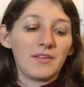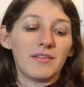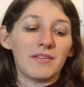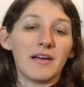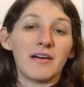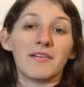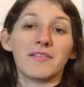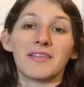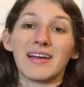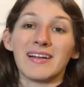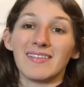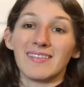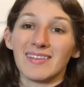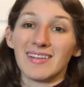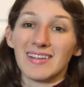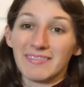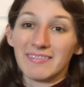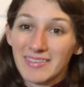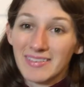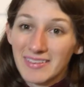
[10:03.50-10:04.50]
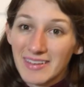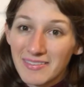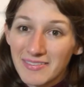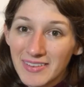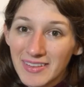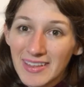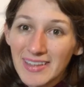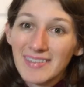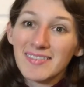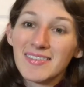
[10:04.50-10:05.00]
So that is all I have to say
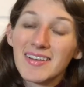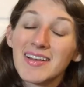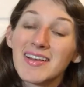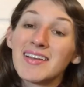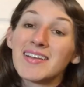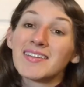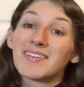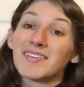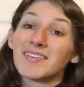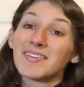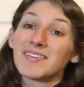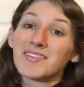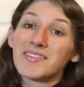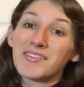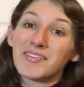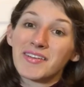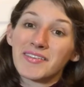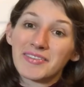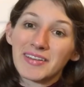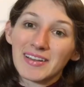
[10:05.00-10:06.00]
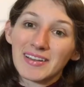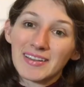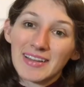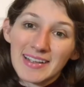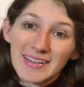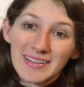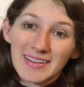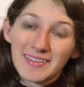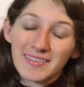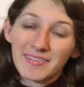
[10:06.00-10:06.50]
with this. So as usual, if you
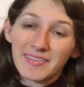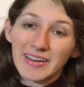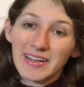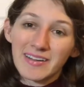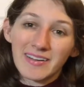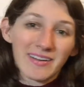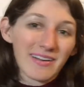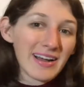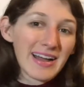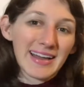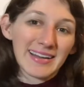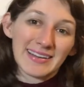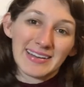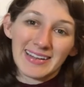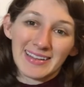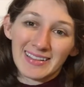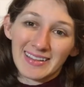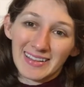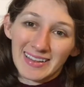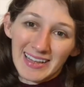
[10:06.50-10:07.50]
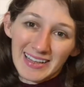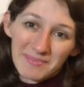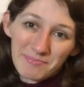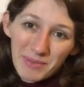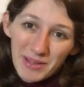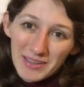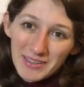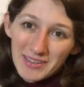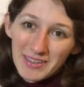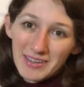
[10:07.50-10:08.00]
like this video, go ahead and hit the like
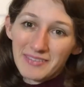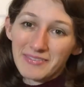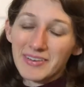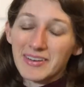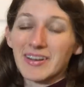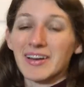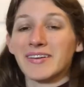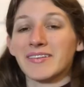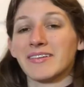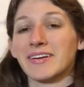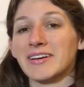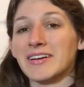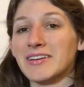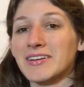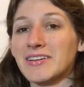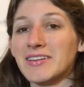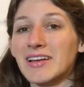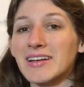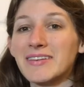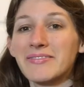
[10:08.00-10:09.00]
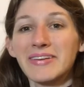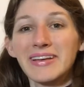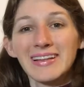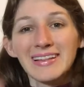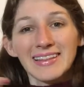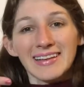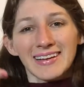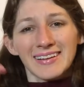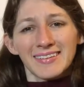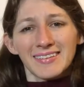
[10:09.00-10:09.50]
button. If you're not already and you'd like to,
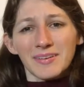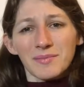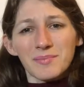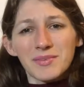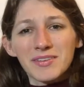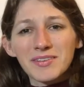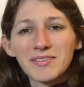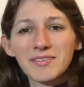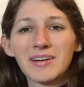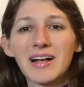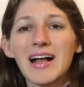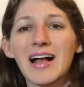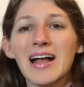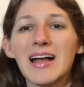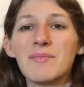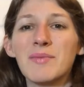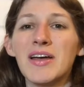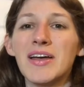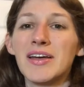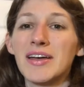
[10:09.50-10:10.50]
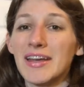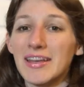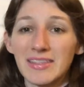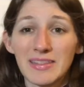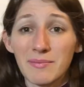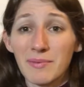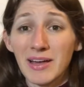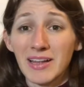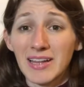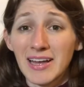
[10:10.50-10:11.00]
click subscribe, hit
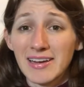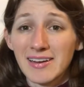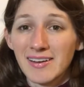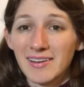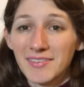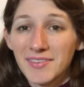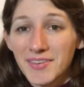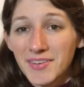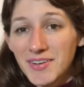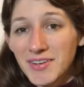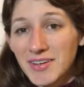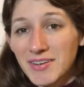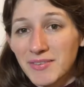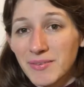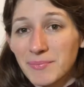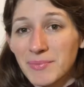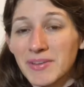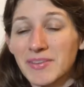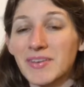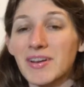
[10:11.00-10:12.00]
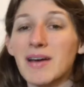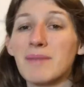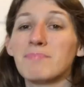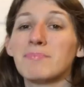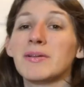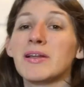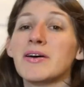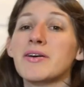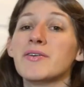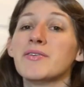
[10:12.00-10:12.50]
the bell icon so you never miss an
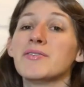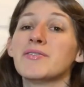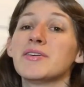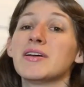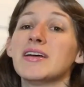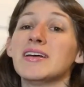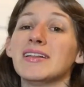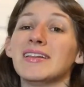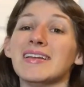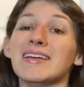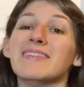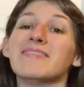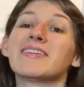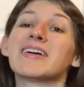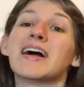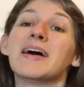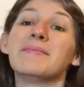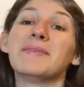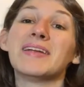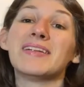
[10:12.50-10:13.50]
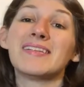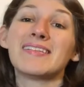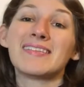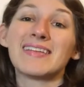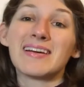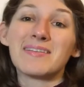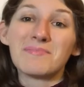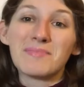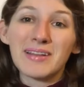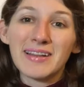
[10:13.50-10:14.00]
upload, leave comments
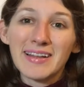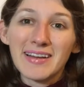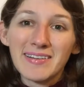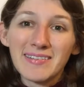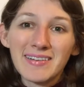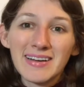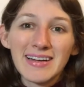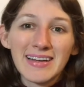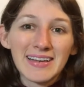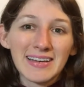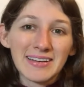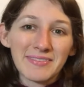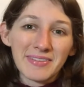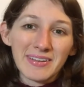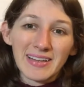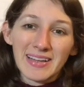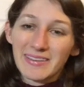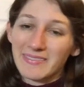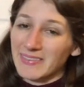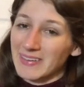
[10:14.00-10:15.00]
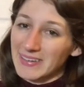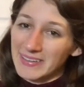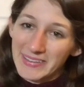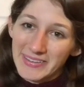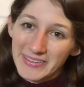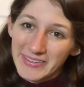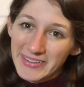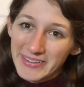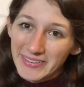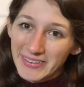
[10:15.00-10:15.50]
down below, and if you like what I
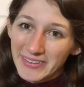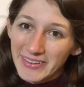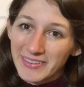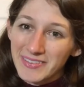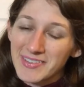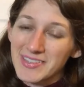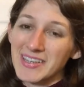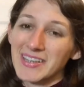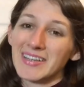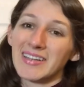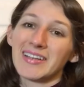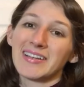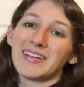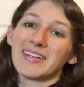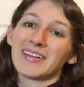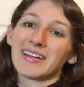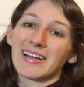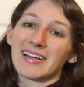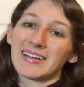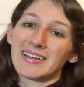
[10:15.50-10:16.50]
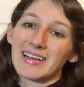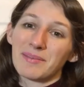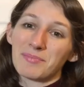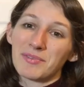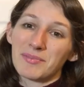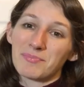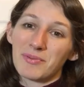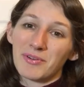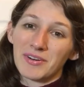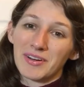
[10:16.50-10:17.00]
do here on this channel and you'd like to help
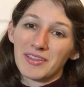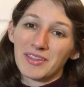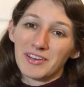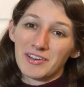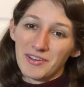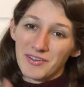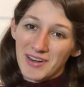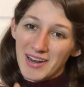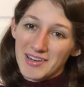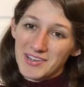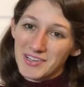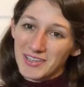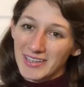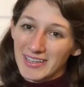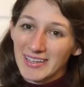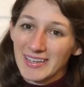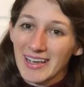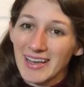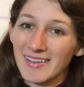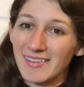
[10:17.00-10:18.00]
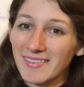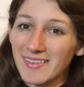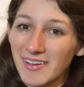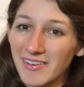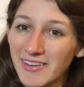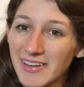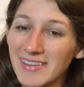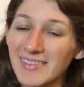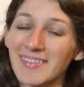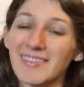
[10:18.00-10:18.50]
support it, the donation link, as
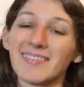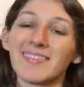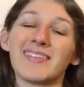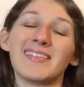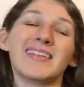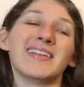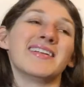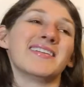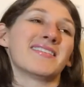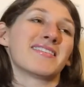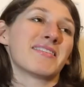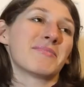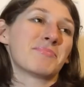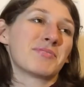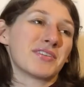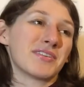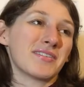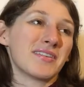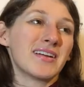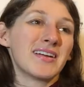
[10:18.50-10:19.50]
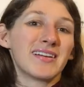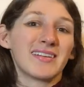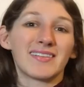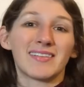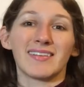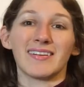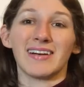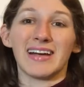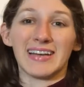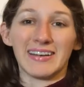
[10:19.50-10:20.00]
always, is in the description.
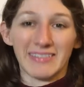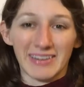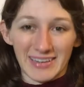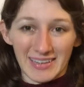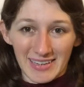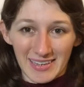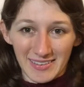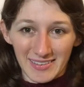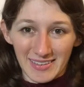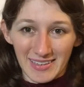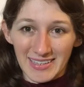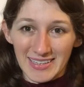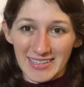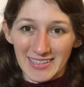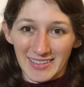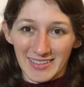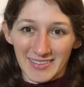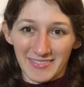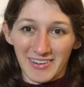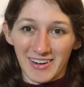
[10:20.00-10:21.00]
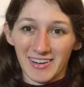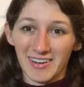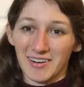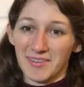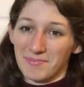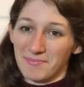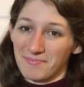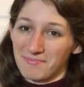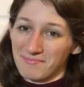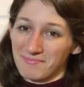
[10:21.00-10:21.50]
So anyway guys, till tomorrow.